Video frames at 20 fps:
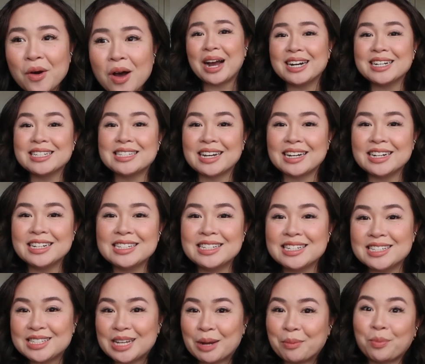I decided
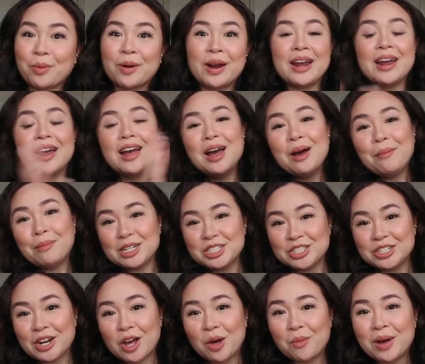to separate my
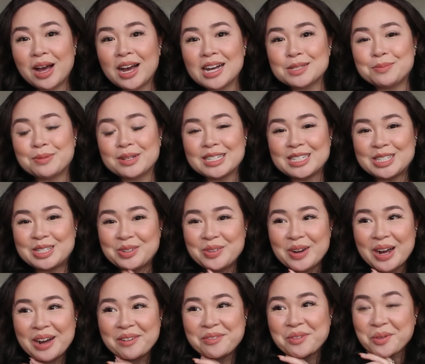Chanel bags because I do
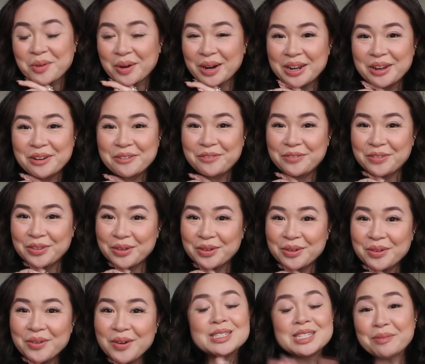have quite a few.